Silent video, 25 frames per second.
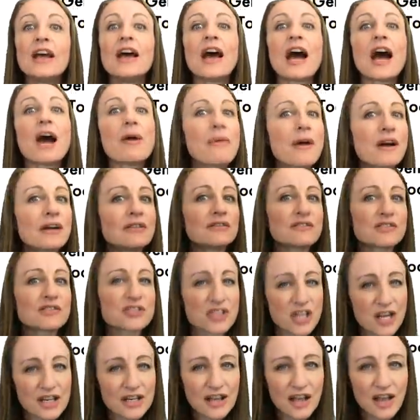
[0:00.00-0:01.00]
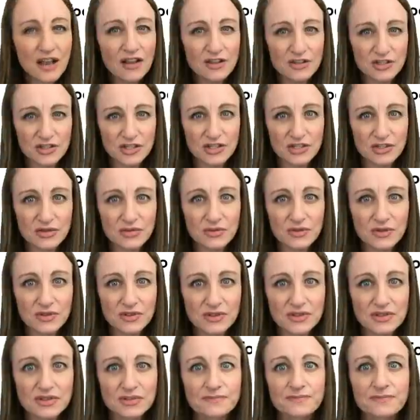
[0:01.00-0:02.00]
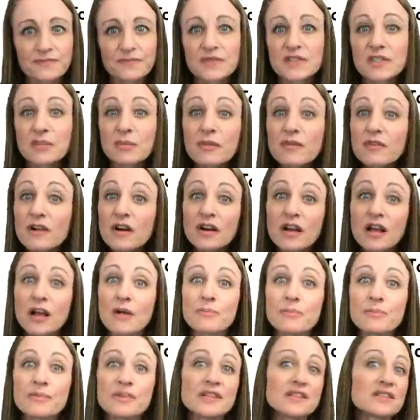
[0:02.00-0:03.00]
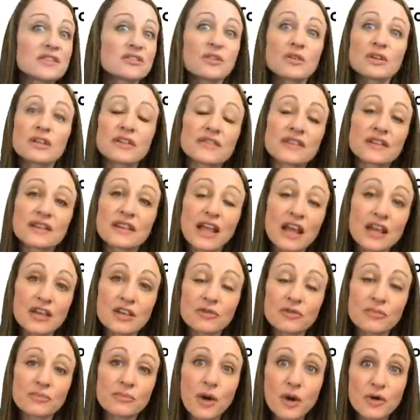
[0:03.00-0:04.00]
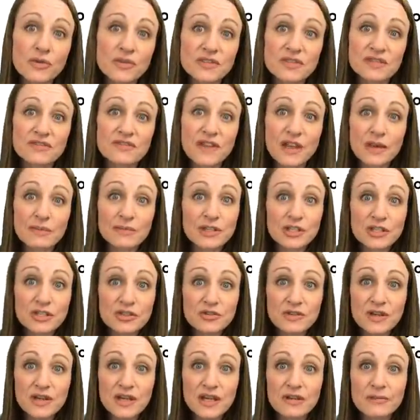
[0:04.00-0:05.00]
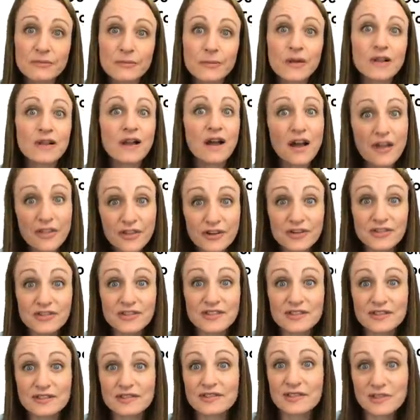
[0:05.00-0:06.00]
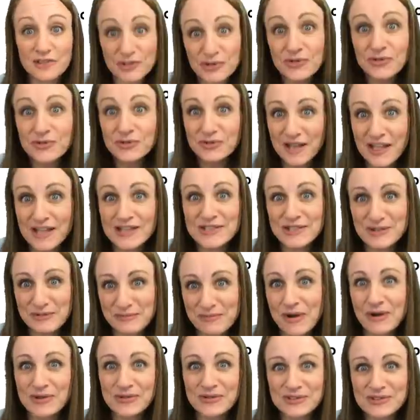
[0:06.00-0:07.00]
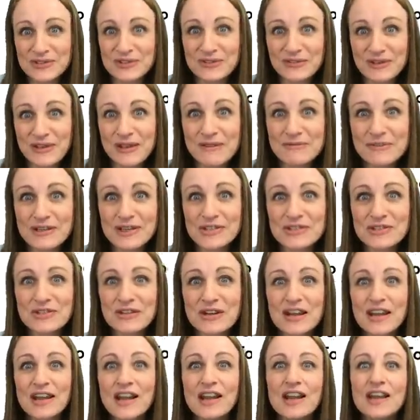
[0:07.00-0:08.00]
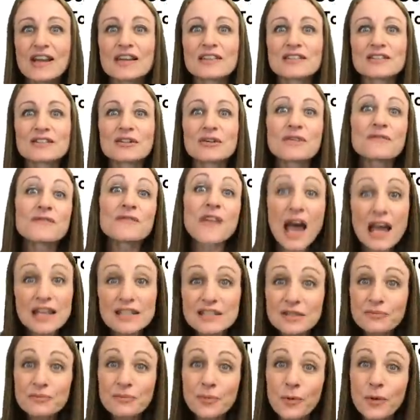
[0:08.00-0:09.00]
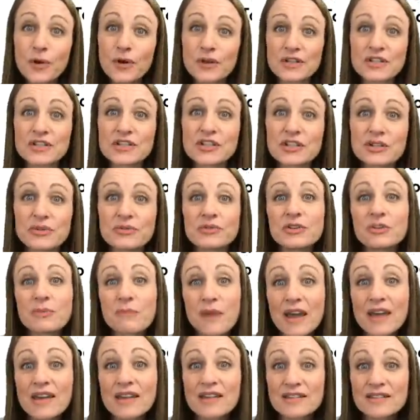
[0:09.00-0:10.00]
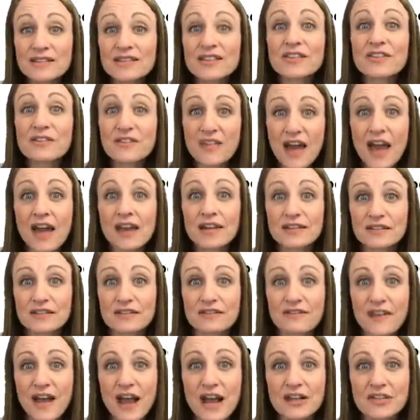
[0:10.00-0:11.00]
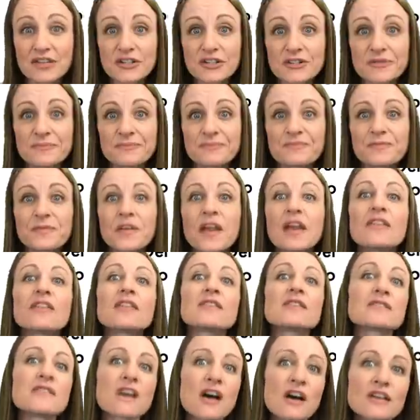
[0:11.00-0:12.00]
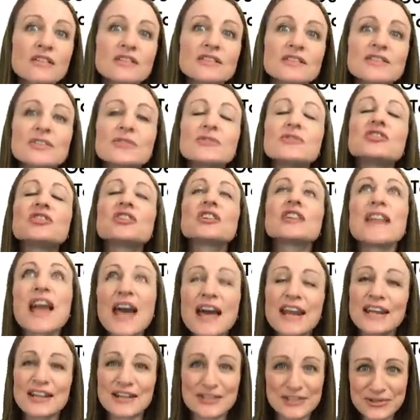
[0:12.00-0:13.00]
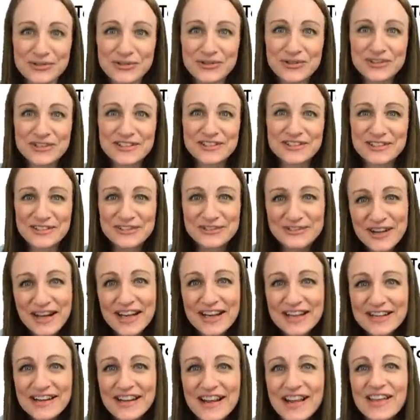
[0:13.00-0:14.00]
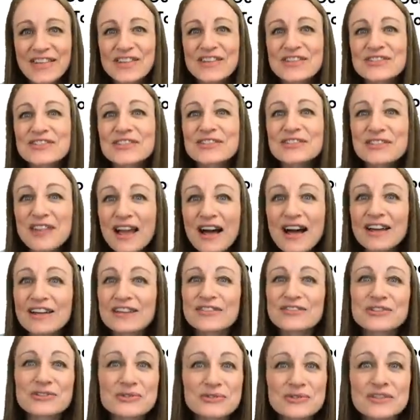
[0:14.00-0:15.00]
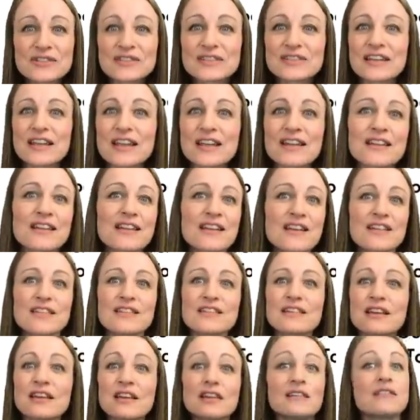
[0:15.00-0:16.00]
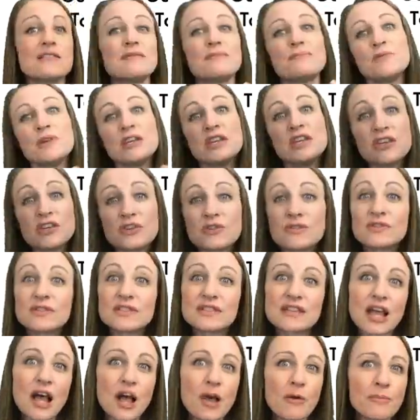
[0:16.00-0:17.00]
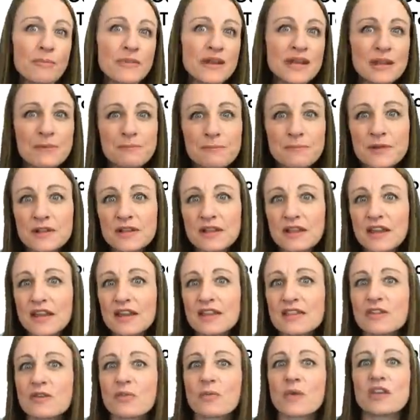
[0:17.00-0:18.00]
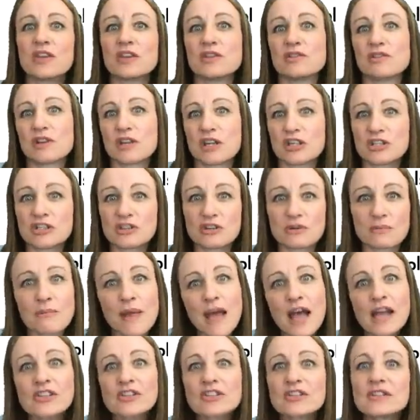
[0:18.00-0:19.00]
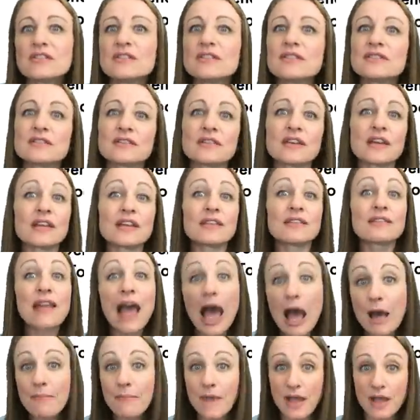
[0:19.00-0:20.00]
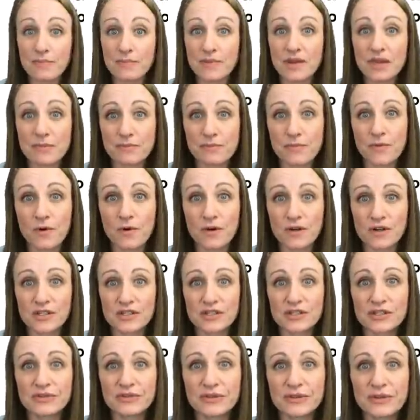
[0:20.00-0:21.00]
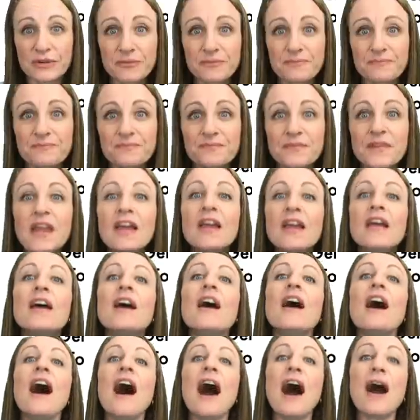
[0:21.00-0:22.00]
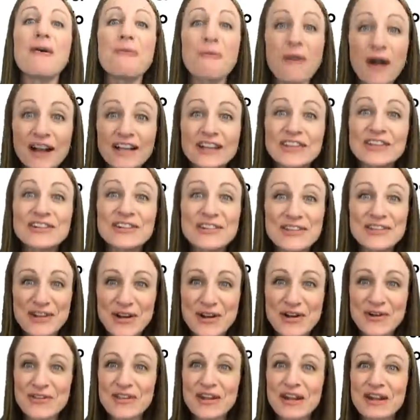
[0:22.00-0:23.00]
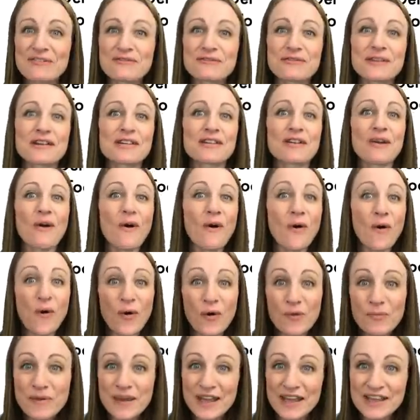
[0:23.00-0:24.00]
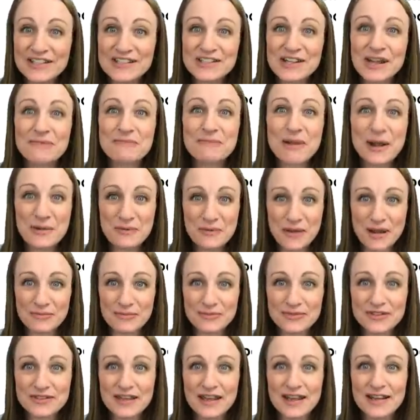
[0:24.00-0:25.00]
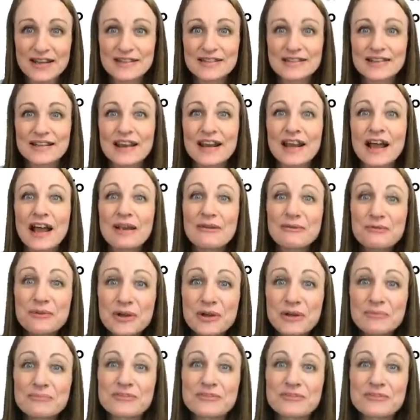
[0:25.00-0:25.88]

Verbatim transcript: How about genealogy tools? Some of our companies don't even let you post a family tree, while others do let you post a family tree. So if that's important to you, you might consider that as a factor. There's also genetic tools, right? There's a lot of tools that can be used to help manipulate the way you look at your matches, and that might be important to you. I want you to know that I've written a whole page on my website and I will